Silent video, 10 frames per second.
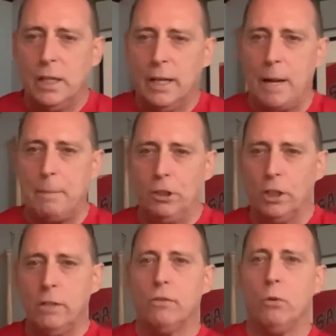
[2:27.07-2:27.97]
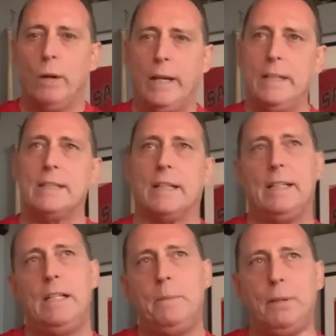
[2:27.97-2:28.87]
and I've been looking for ways to
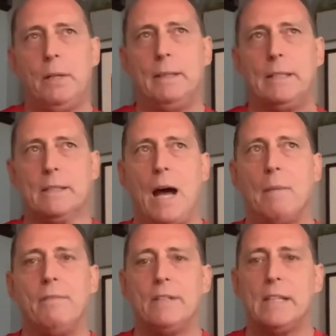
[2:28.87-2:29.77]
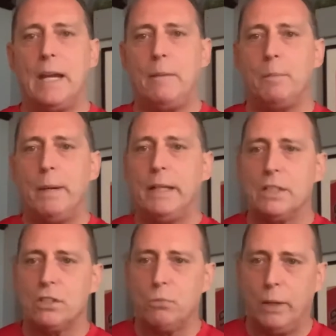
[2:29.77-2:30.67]
keep him at the top of his game to make
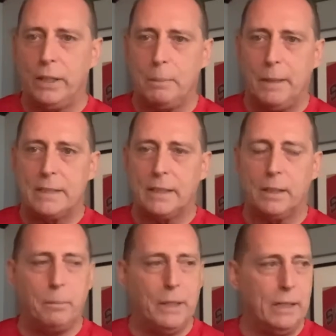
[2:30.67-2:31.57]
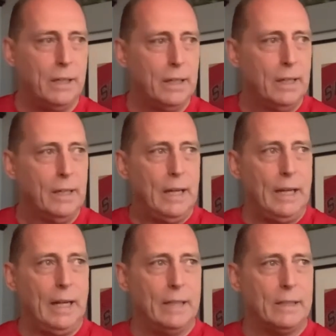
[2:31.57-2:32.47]
his swing the best it can be.
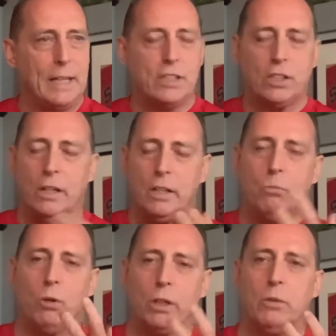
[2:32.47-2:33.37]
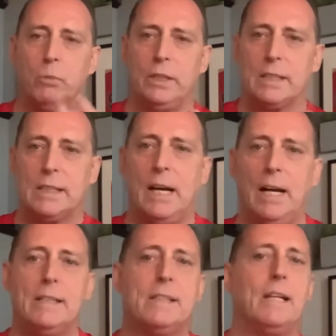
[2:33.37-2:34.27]
And I started working with this
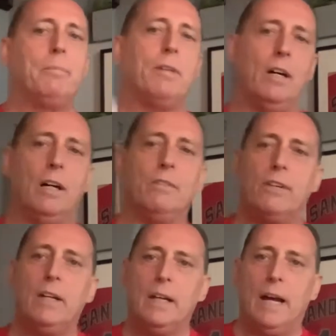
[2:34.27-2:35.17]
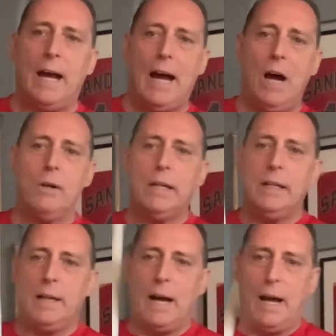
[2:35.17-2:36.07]
concept of how
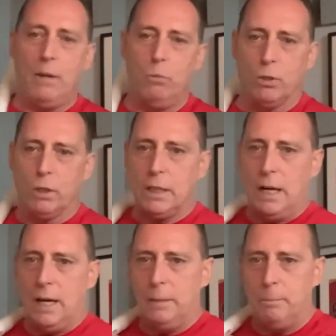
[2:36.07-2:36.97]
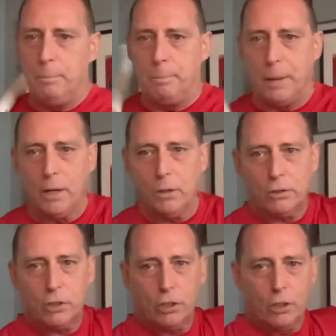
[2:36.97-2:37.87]
can I work on barrel
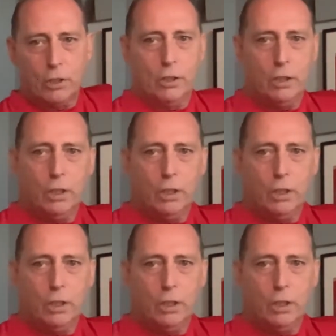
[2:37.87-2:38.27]
turn